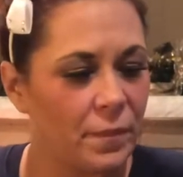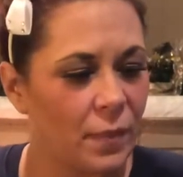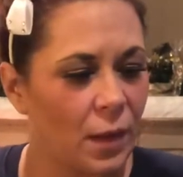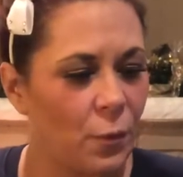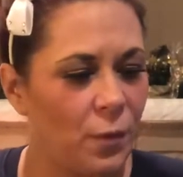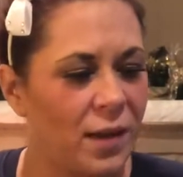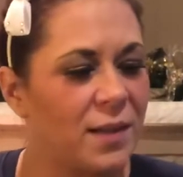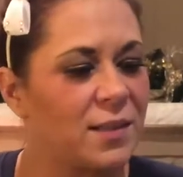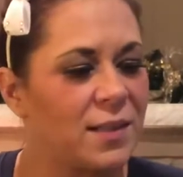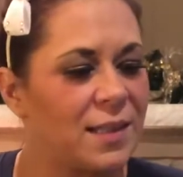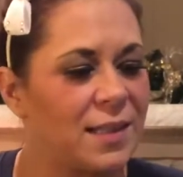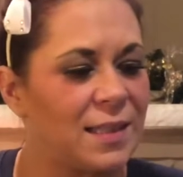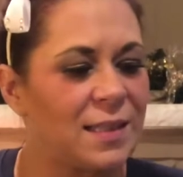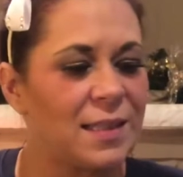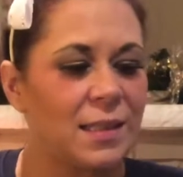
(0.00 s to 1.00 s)
What else
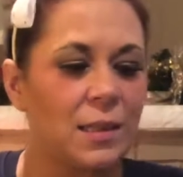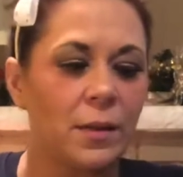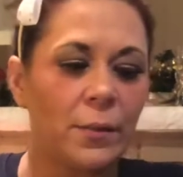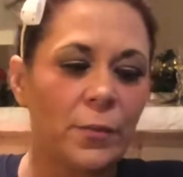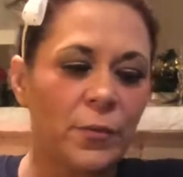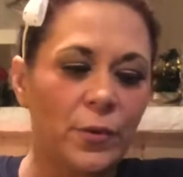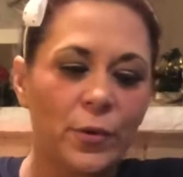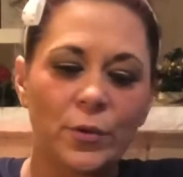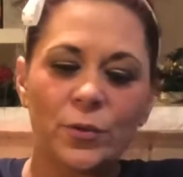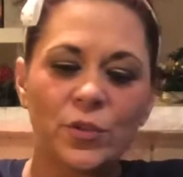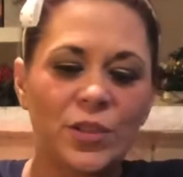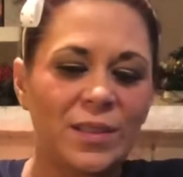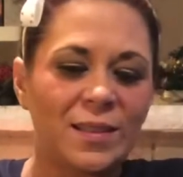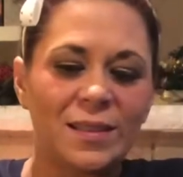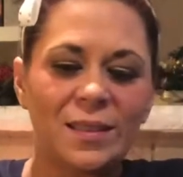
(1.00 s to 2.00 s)
needs to come through?
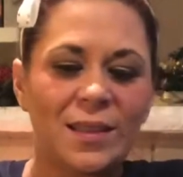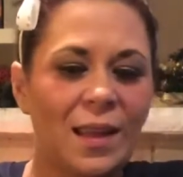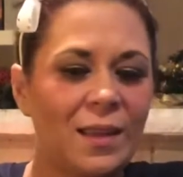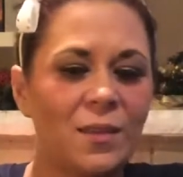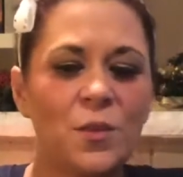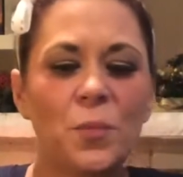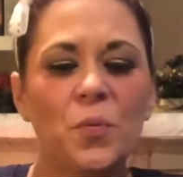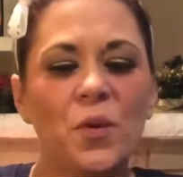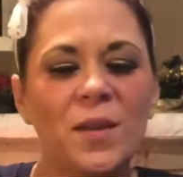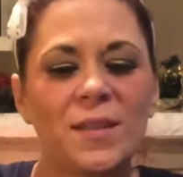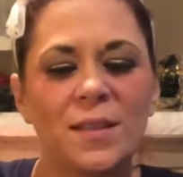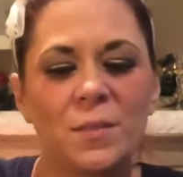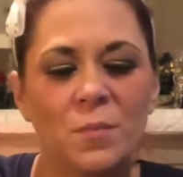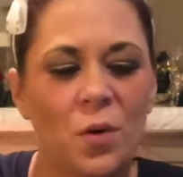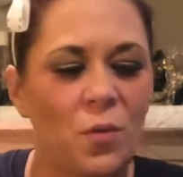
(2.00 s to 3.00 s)
Just stay in the
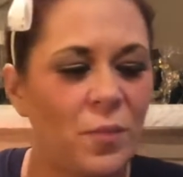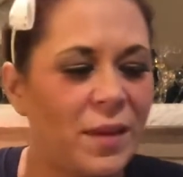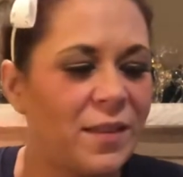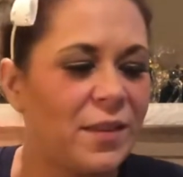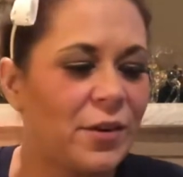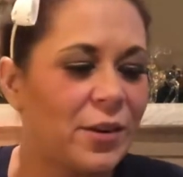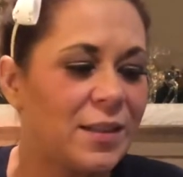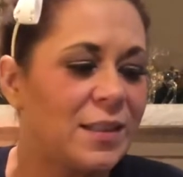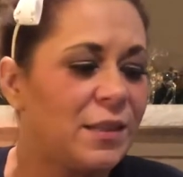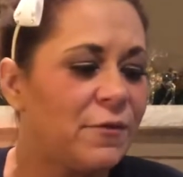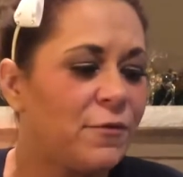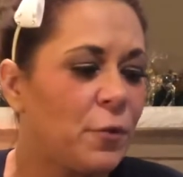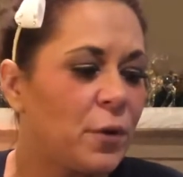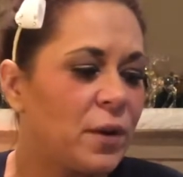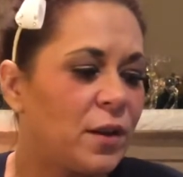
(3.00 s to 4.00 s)
present moment. There is a
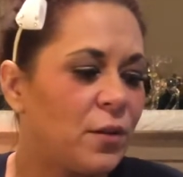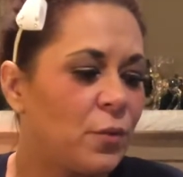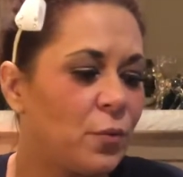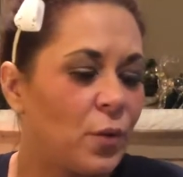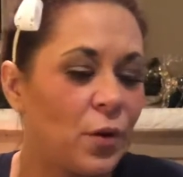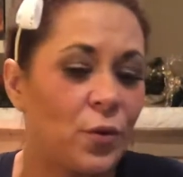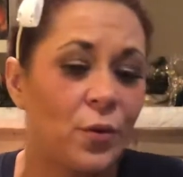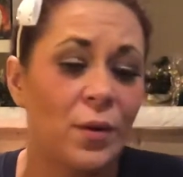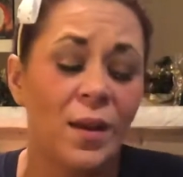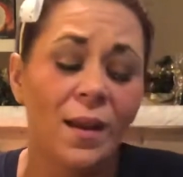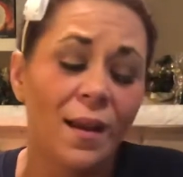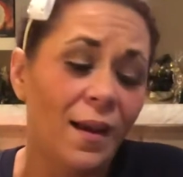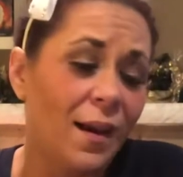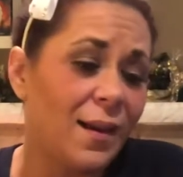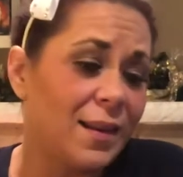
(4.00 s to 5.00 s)
fork in the road,
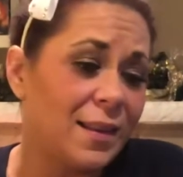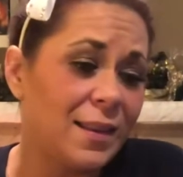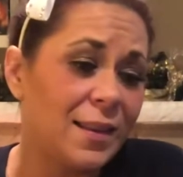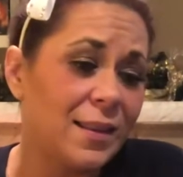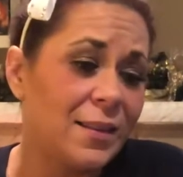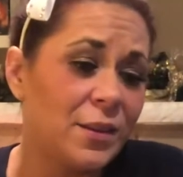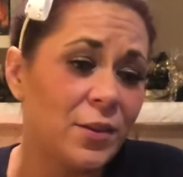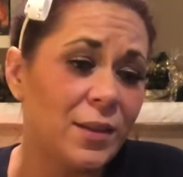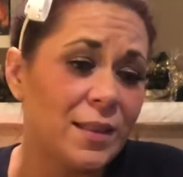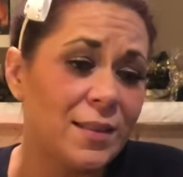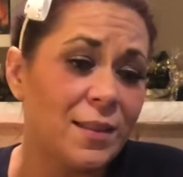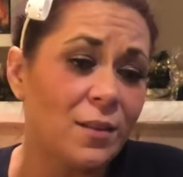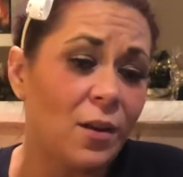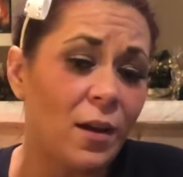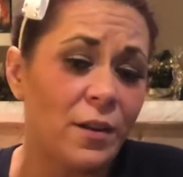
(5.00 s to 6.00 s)
and I think there is a
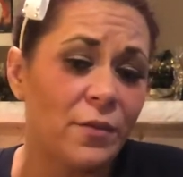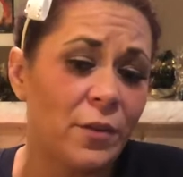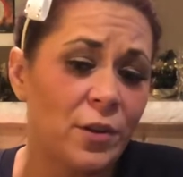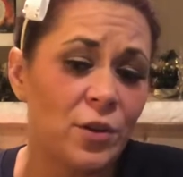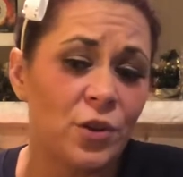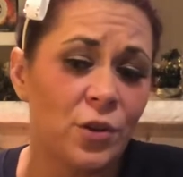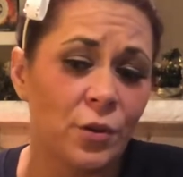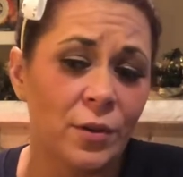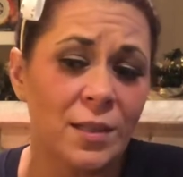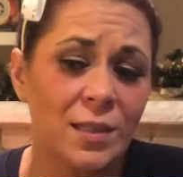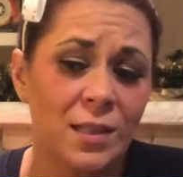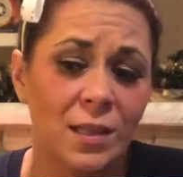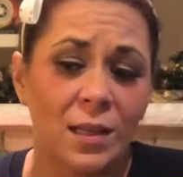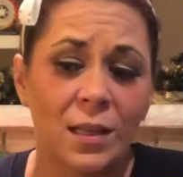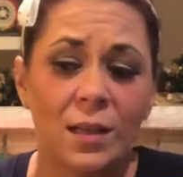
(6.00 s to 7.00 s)
lot of
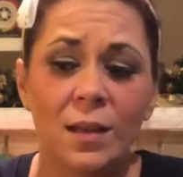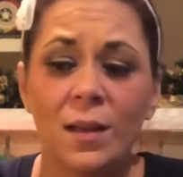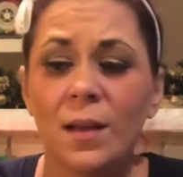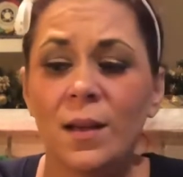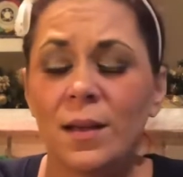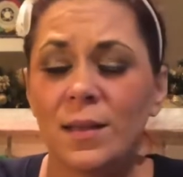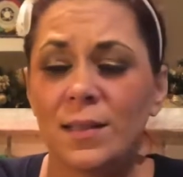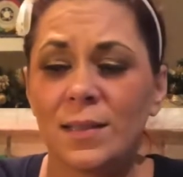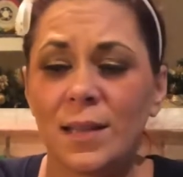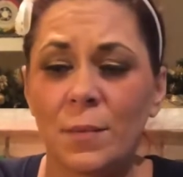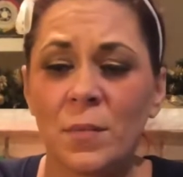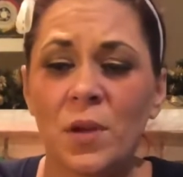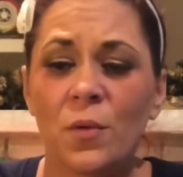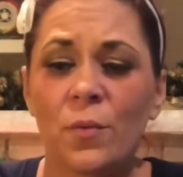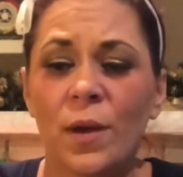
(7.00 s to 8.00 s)
uncertainty
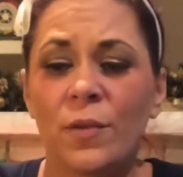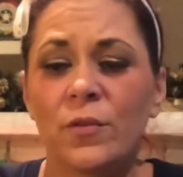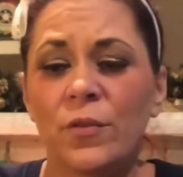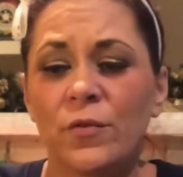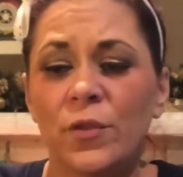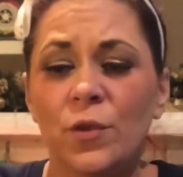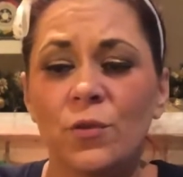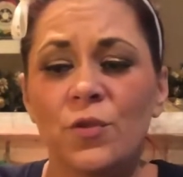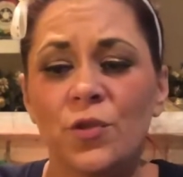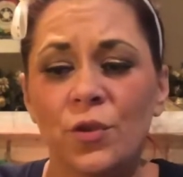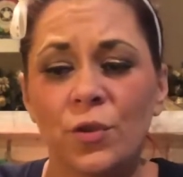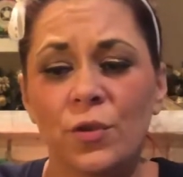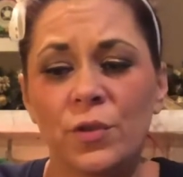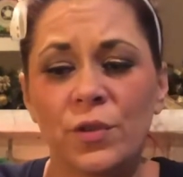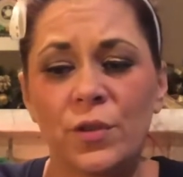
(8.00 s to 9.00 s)
stemming around the
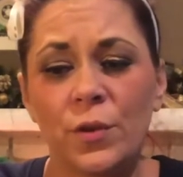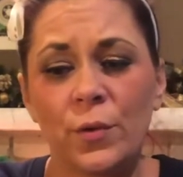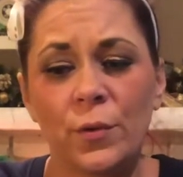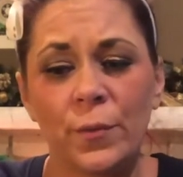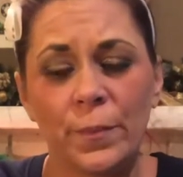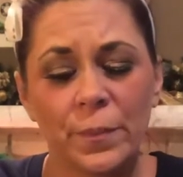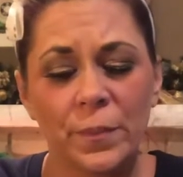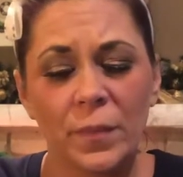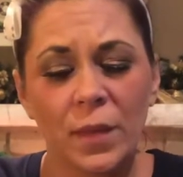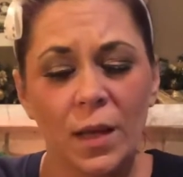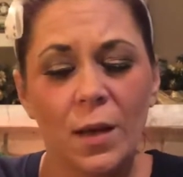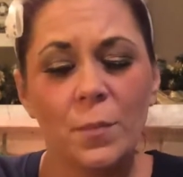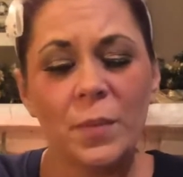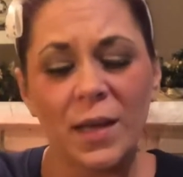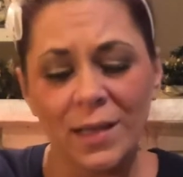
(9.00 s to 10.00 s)
future. So
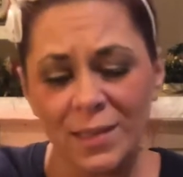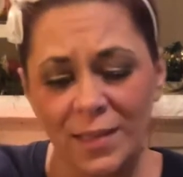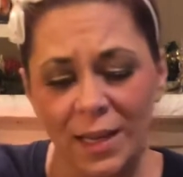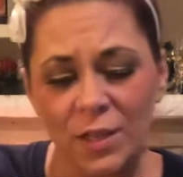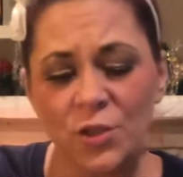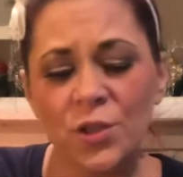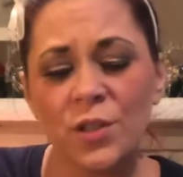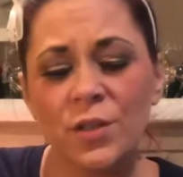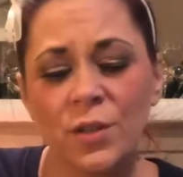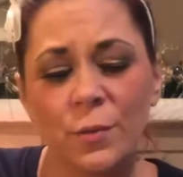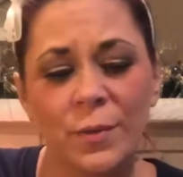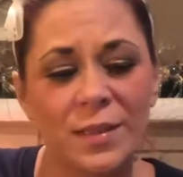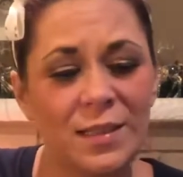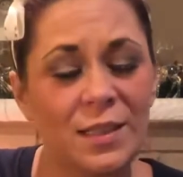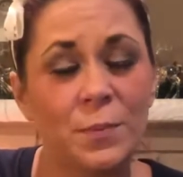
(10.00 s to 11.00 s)
pay attention to
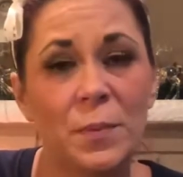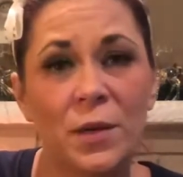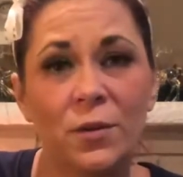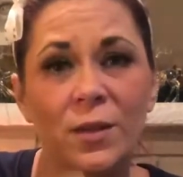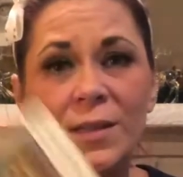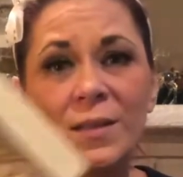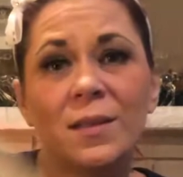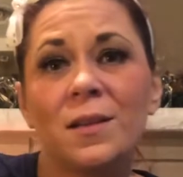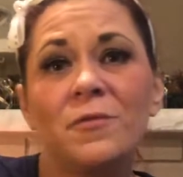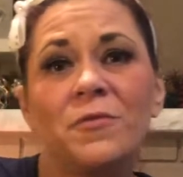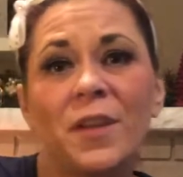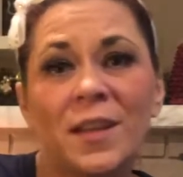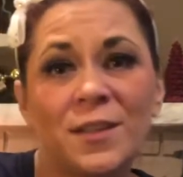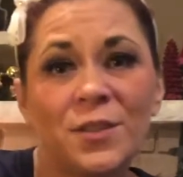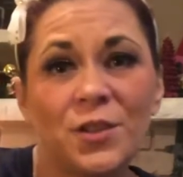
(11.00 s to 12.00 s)
what spirit is
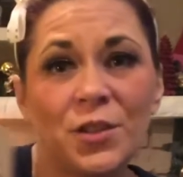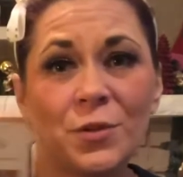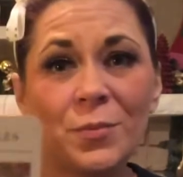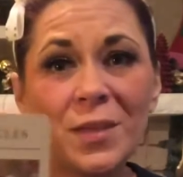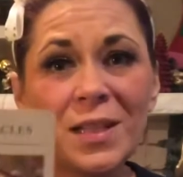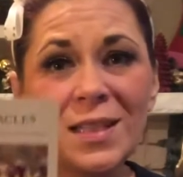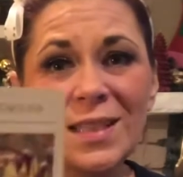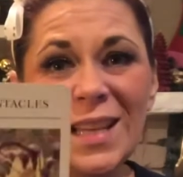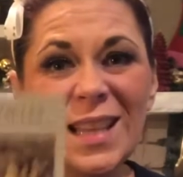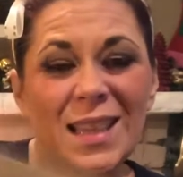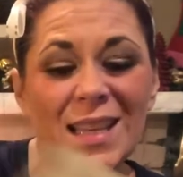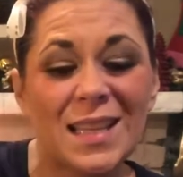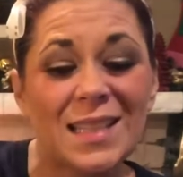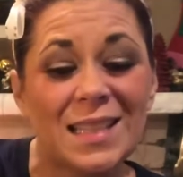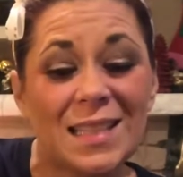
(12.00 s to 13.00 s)
conveying to you, because I
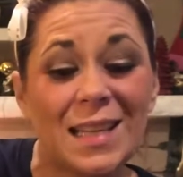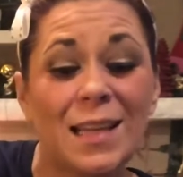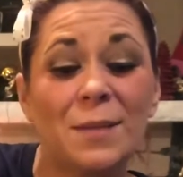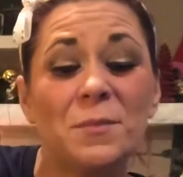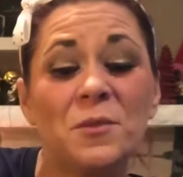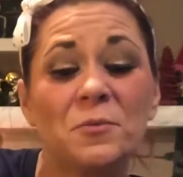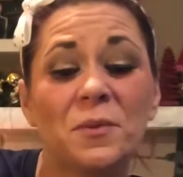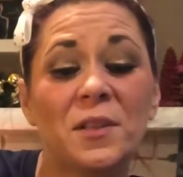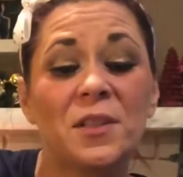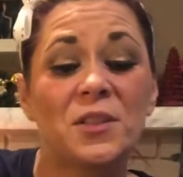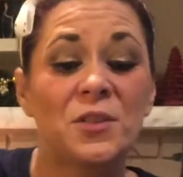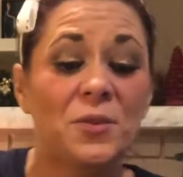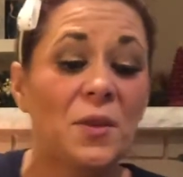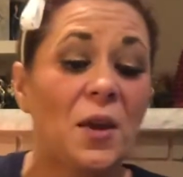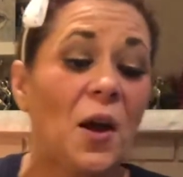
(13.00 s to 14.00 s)
think it's time to really
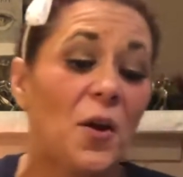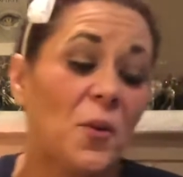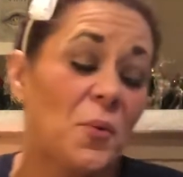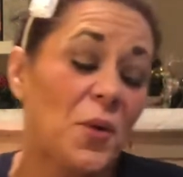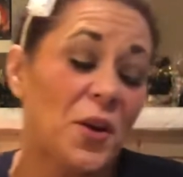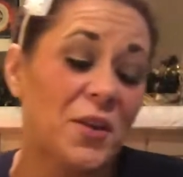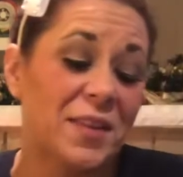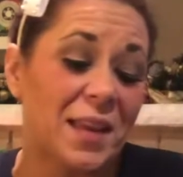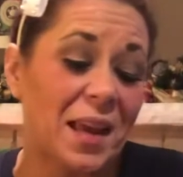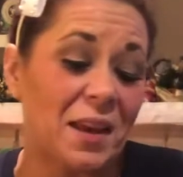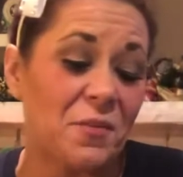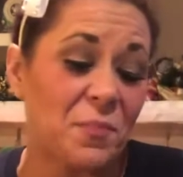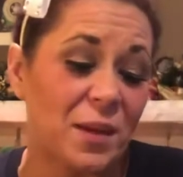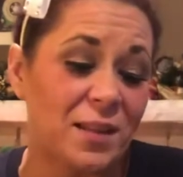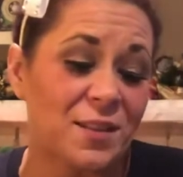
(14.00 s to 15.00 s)
do the hard work, the Eight
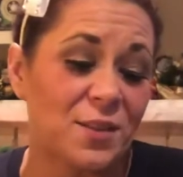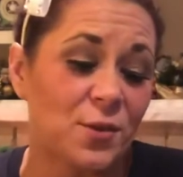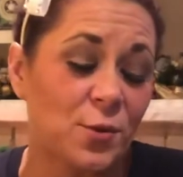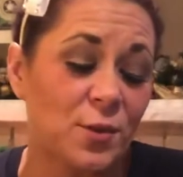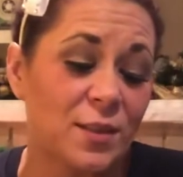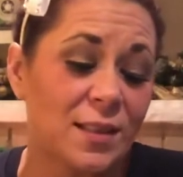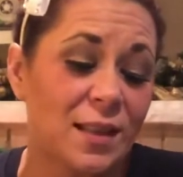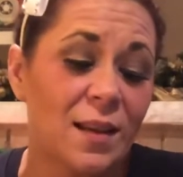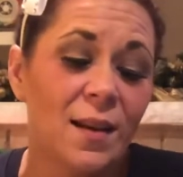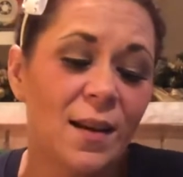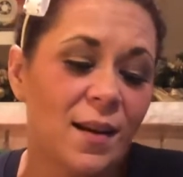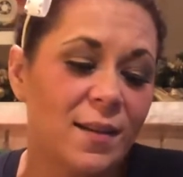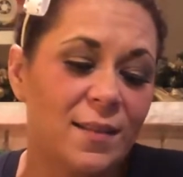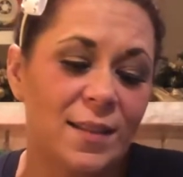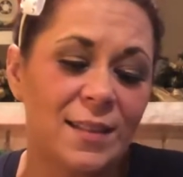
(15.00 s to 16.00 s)
of Pentacles.
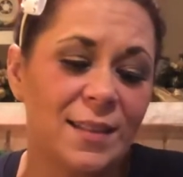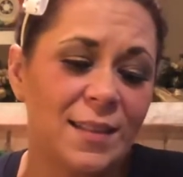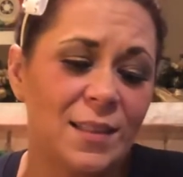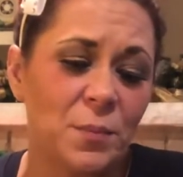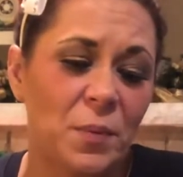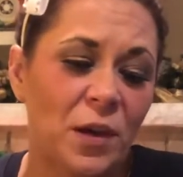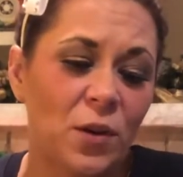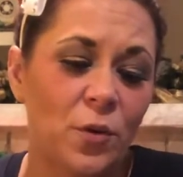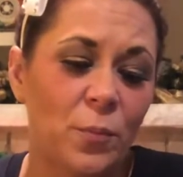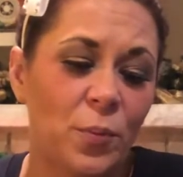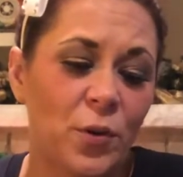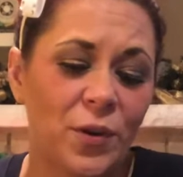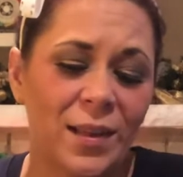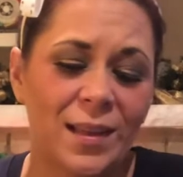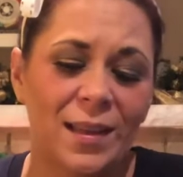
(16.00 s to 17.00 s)
This is about
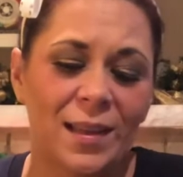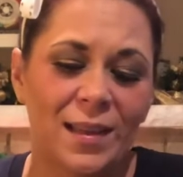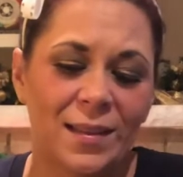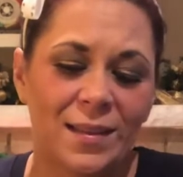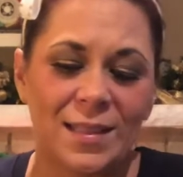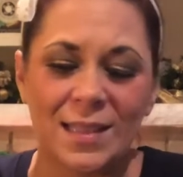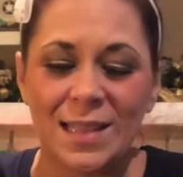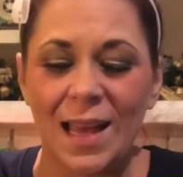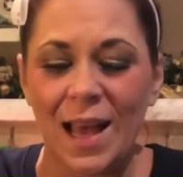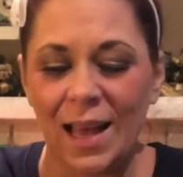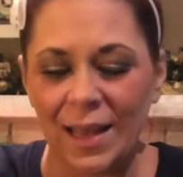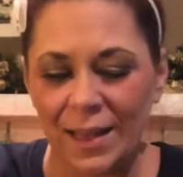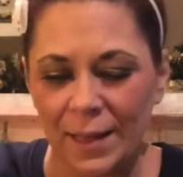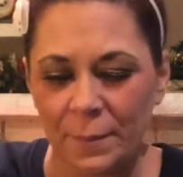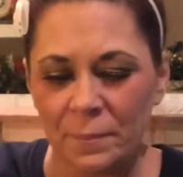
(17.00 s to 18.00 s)
putting in the
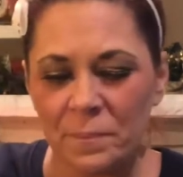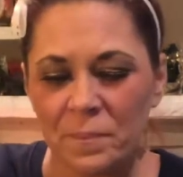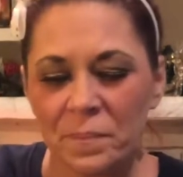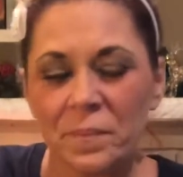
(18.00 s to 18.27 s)
time